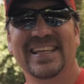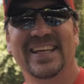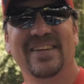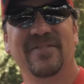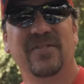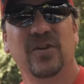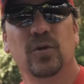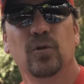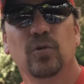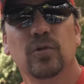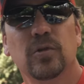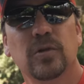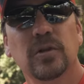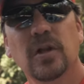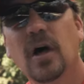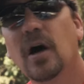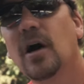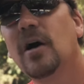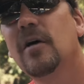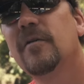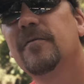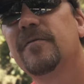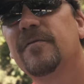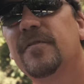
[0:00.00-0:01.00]
If you
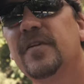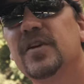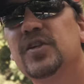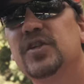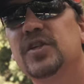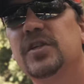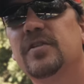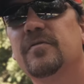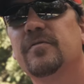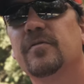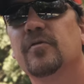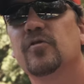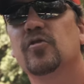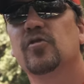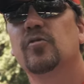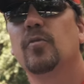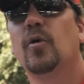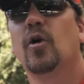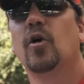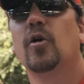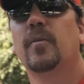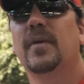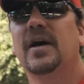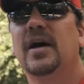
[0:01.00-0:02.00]
love fishing for
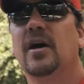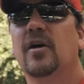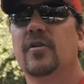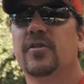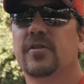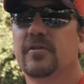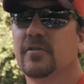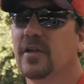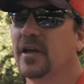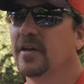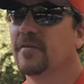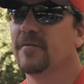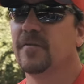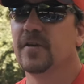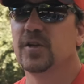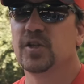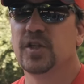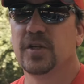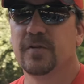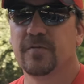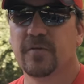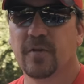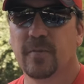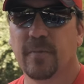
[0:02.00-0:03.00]
smallmouth, you like
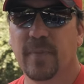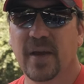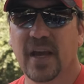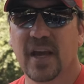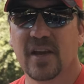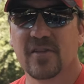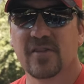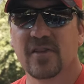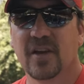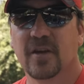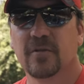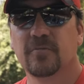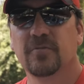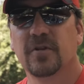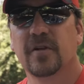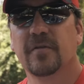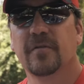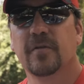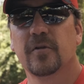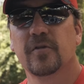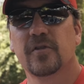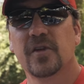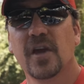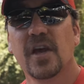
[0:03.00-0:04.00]
fishing for bass on
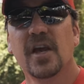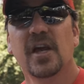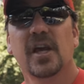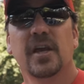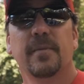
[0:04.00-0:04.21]
rivers,